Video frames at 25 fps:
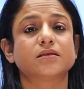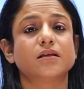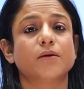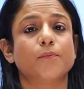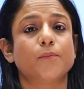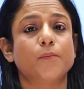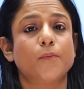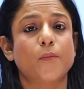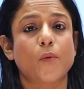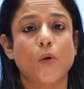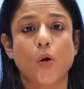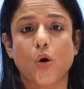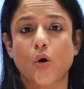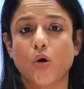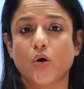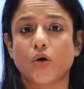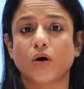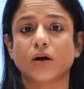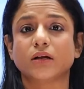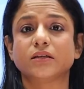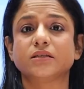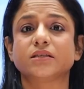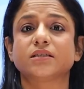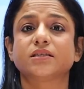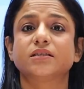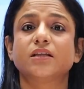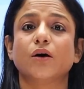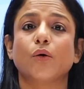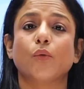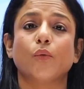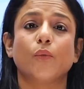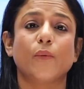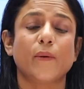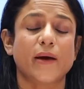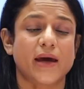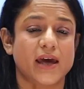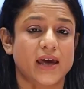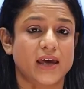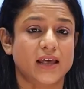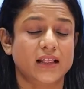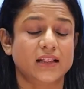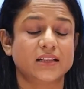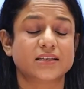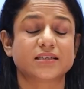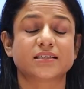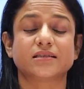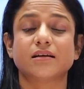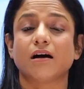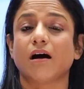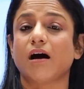the ponds, the
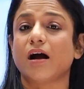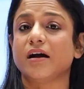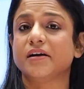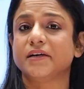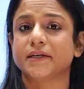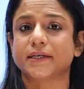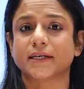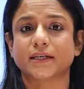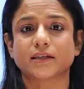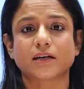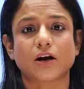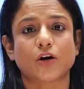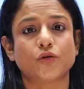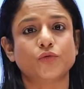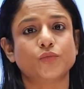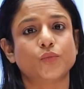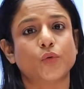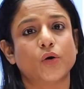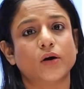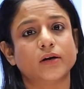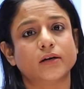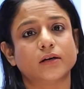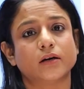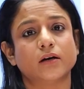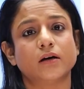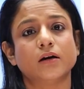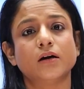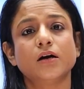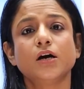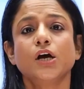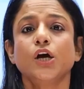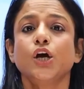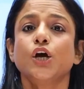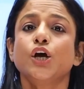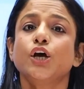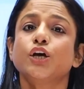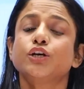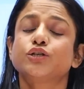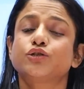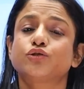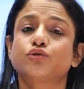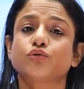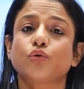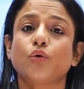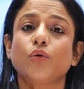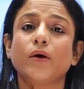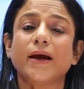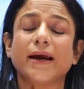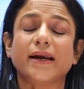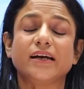wells, the underground water.
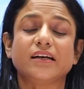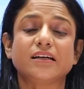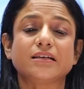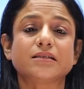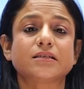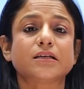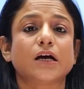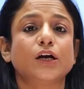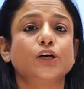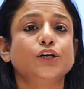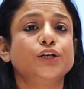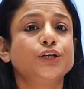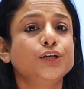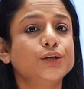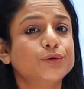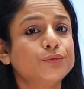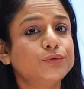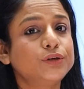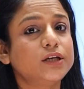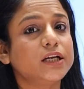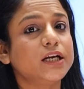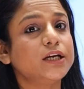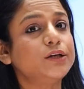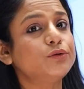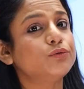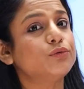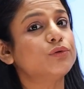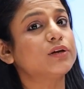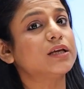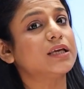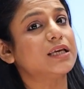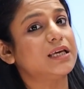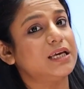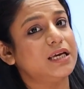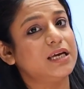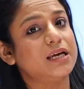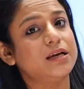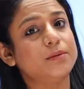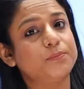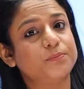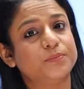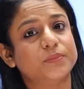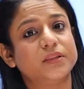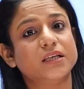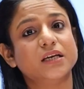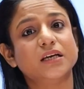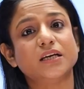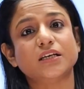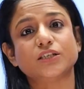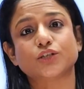So it is our duty to
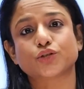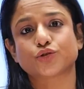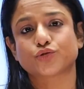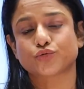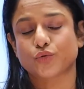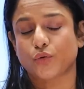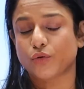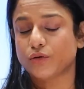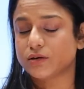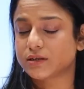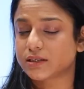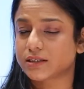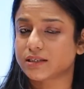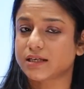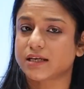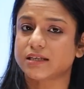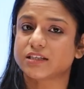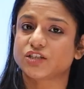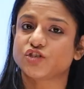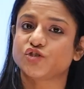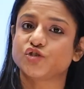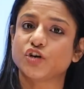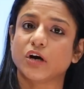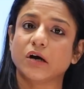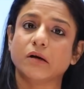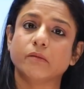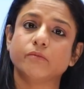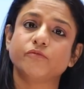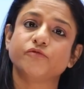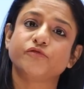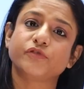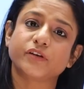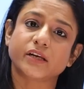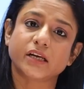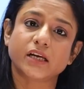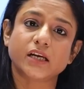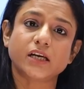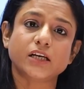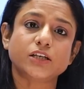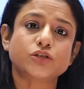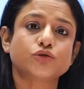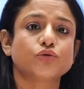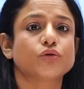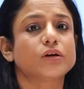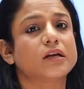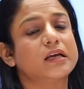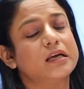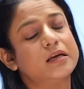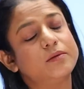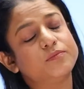keep these sources germ free,
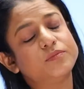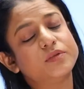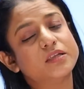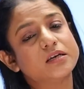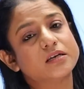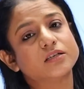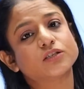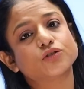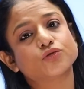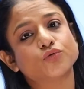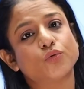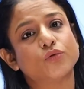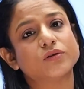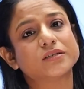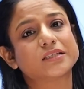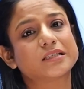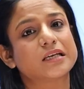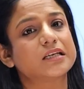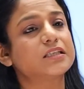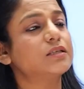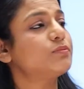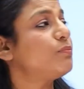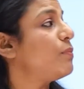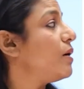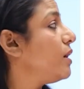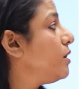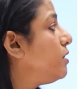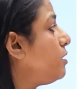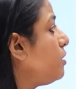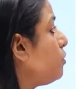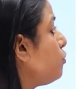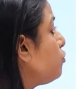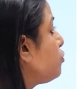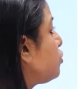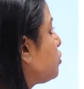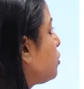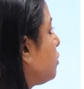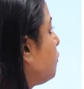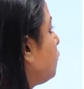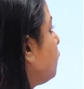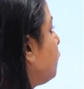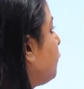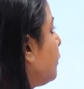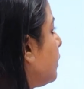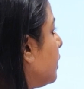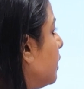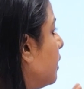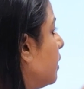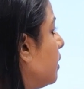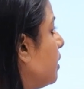to keep these sources pollution
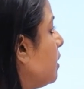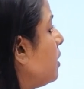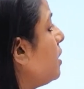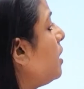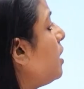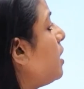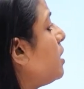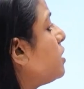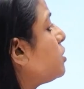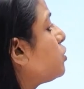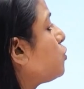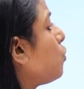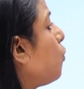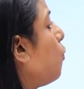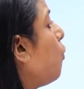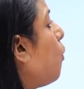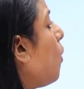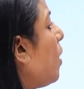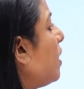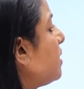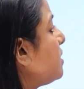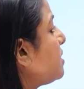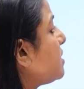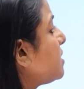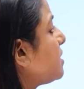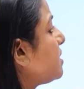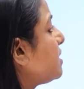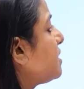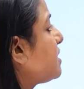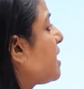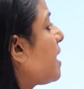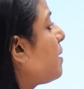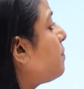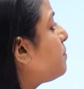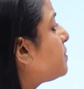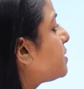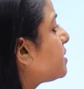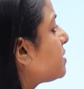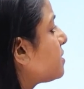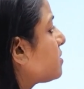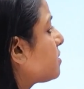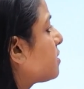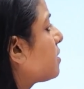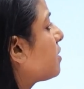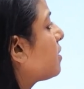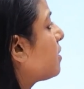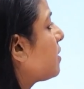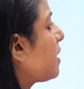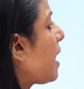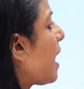free. So what steps
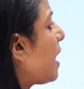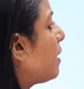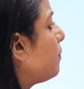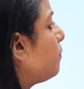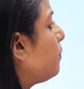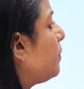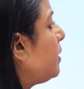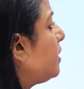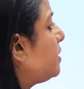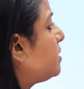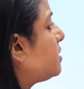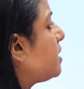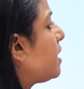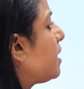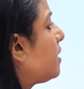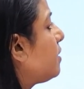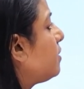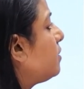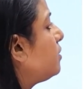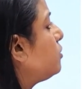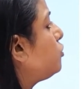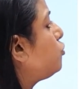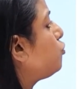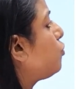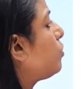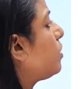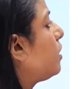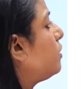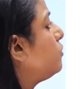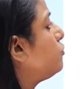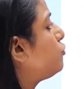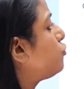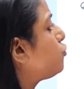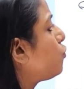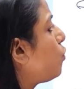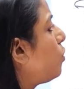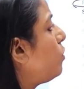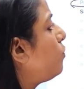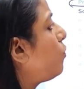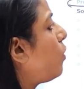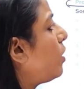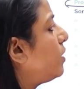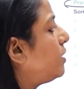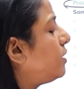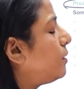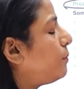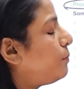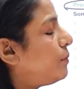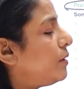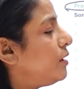can be taken to control
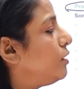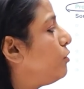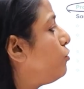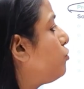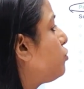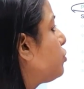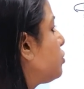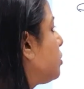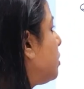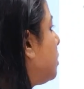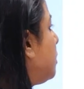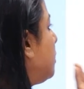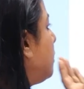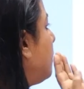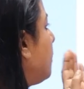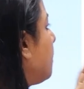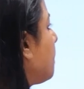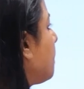water pollution?